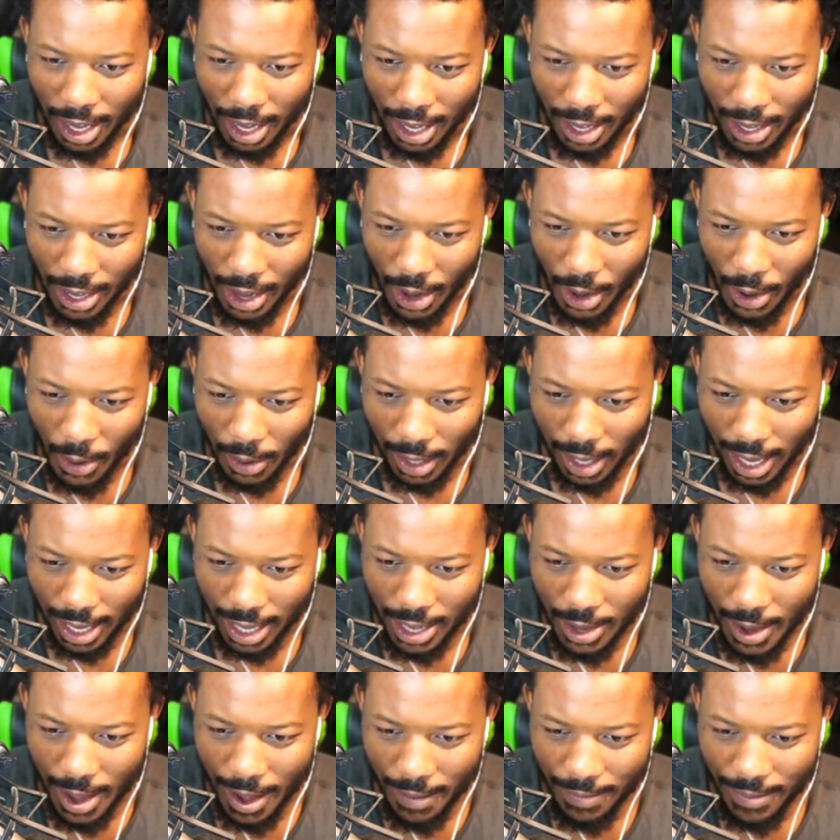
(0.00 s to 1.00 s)
Go, like
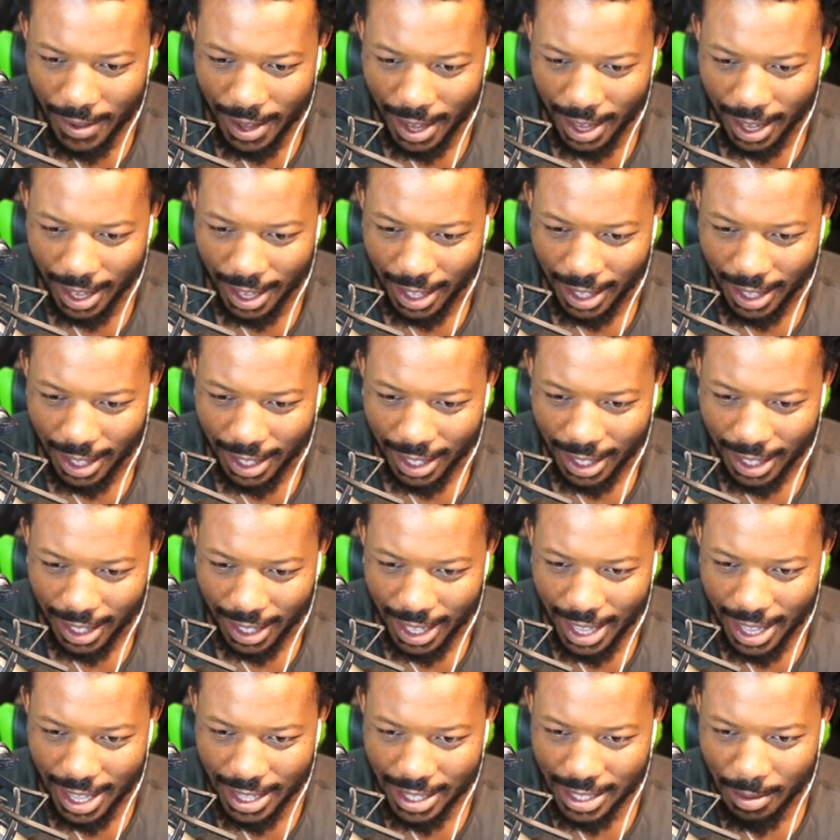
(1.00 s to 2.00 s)
you have to
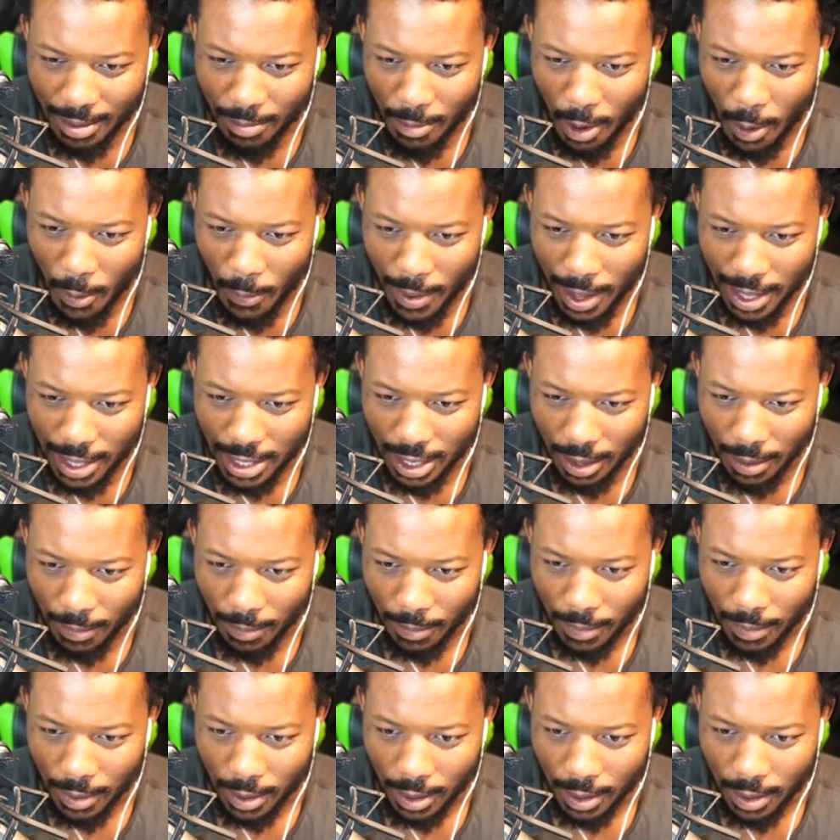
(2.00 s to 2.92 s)
get some momentum.